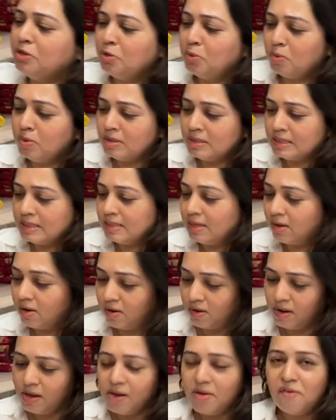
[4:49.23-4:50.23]
those
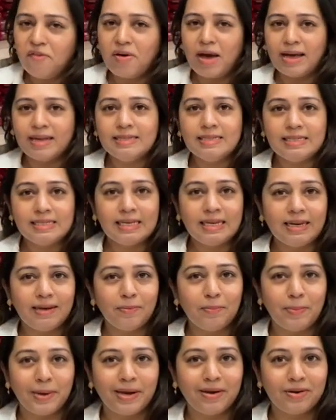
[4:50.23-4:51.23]
fancy
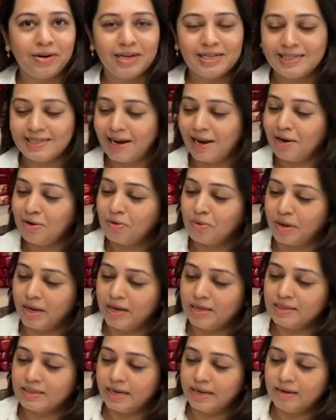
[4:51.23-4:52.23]
bakery style
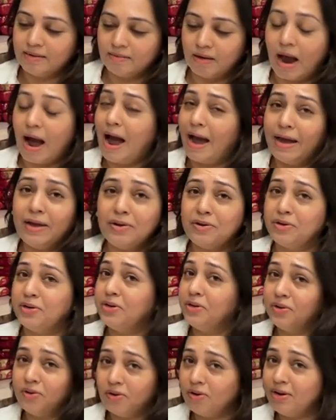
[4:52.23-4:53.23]
cookies, and I
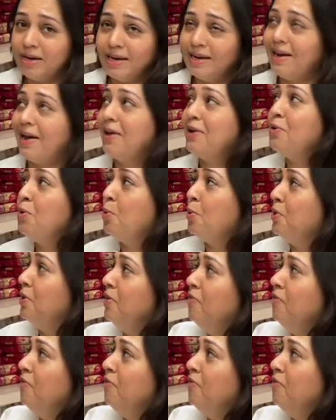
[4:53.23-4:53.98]
really like coconut